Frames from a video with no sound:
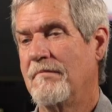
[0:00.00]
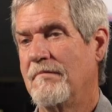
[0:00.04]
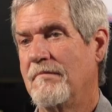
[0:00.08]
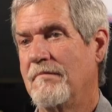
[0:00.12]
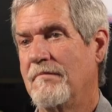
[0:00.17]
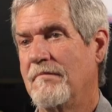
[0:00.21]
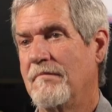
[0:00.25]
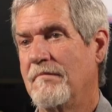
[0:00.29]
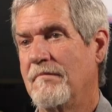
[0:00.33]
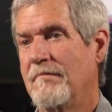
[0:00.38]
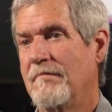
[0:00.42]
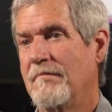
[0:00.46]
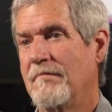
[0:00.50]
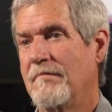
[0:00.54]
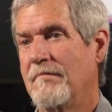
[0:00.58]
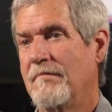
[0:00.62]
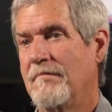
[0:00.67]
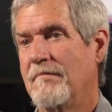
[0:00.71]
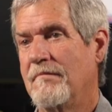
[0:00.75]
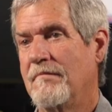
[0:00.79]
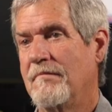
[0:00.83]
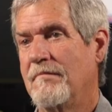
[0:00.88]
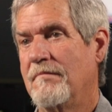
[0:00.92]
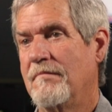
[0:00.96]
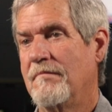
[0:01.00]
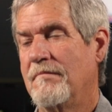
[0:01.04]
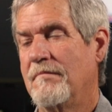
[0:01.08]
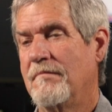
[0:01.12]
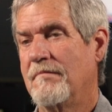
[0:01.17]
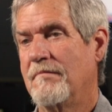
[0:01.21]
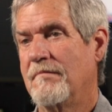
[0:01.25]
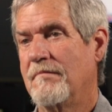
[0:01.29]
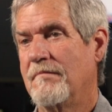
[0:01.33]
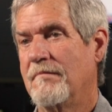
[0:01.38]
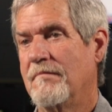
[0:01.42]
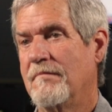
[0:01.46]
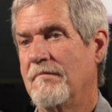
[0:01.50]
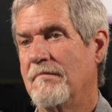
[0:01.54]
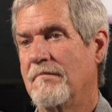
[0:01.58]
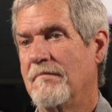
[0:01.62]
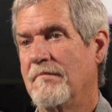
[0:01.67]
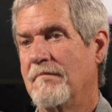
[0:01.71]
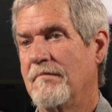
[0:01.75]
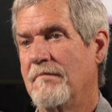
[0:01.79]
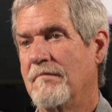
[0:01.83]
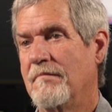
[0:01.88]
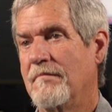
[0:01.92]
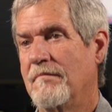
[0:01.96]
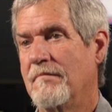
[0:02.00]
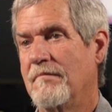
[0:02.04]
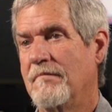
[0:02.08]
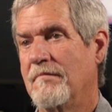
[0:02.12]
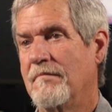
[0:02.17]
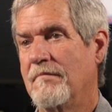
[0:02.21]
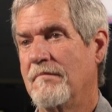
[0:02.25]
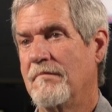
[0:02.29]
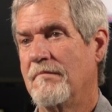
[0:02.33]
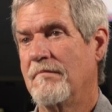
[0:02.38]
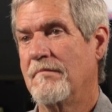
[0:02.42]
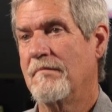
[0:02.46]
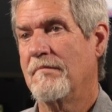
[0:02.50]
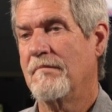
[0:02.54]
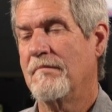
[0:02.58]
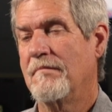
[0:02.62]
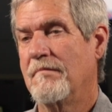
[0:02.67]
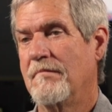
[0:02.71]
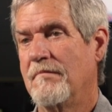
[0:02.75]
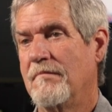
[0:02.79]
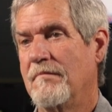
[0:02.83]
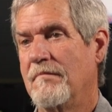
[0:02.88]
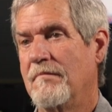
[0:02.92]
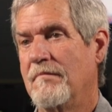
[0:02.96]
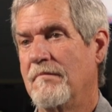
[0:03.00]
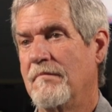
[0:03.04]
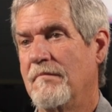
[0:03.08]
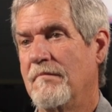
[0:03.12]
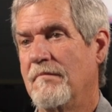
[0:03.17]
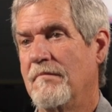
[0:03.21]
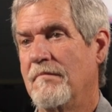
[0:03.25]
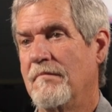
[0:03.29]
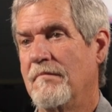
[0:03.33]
(silent)